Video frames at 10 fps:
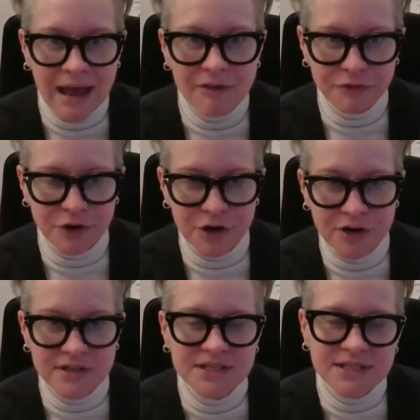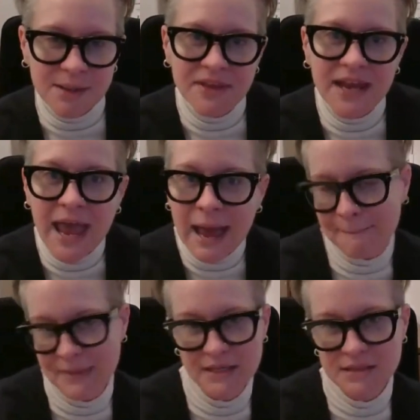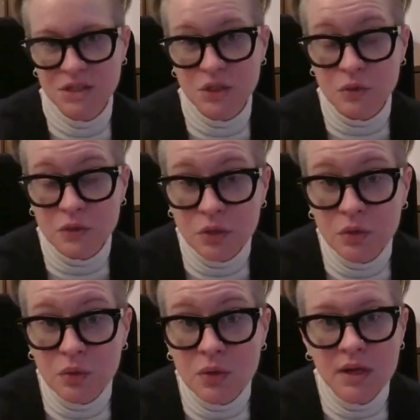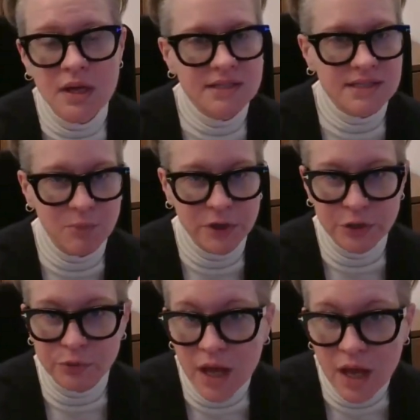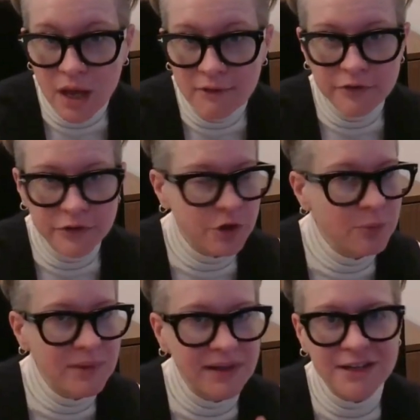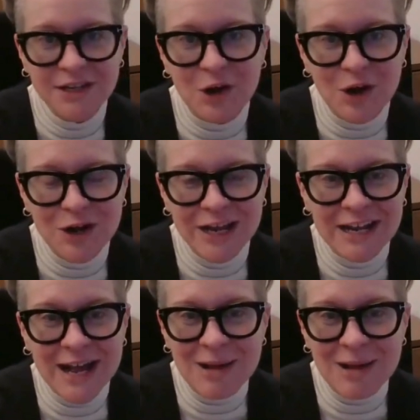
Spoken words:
after something happens to you, someone you love, your ability to earn